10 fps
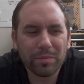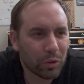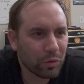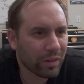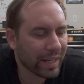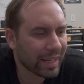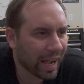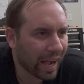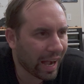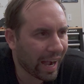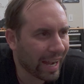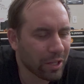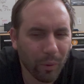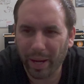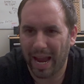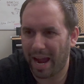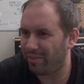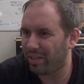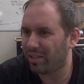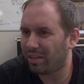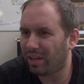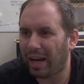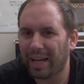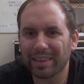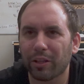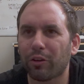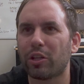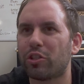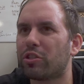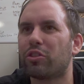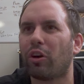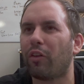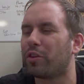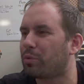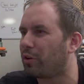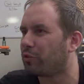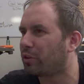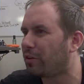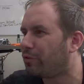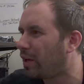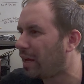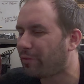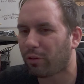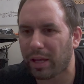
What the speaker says: Moonlight? I know I have it. I literally just saw this when I was looking for the Hateful